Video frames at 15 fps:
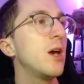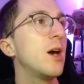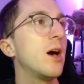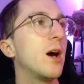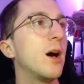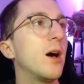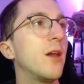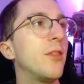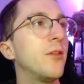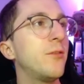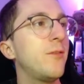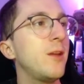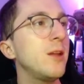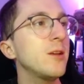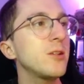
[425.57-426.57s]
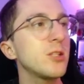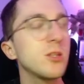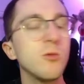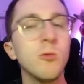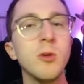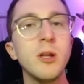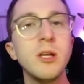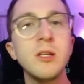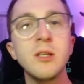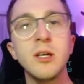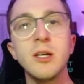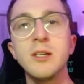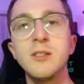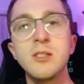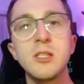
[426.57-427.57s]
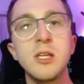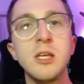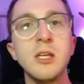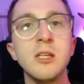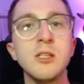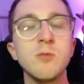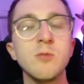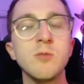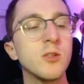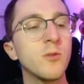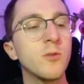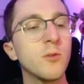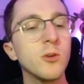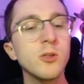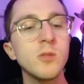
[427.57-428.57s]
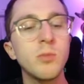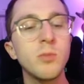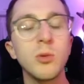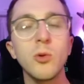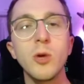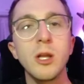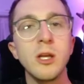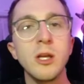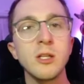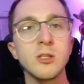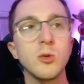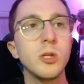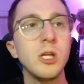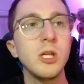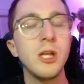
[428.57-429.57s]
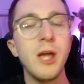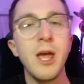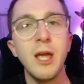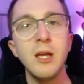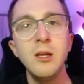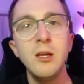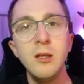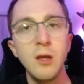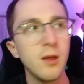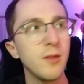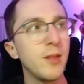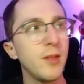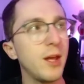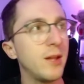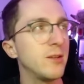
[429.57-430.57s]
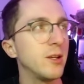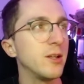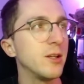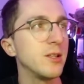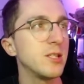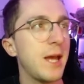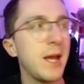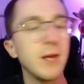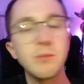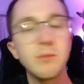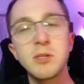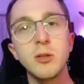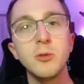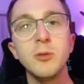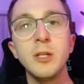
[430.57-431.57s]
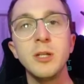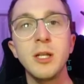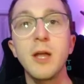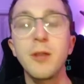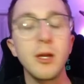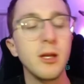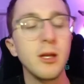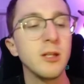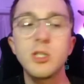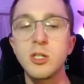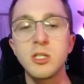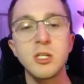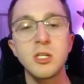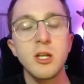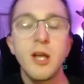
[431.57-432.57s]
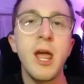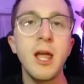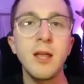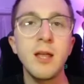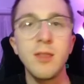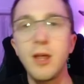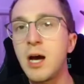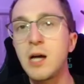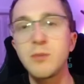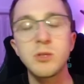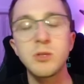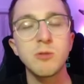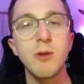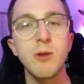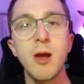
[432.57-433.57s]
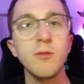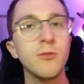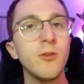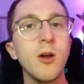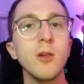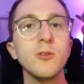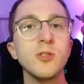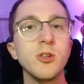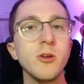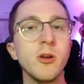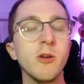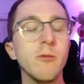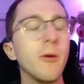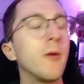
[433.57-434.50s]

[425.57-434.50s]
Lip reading: The Phoenix, what it does is when it's first deployed, it's only an egg that does absolutely nothing. It's just an egg that hops around and follows your hero.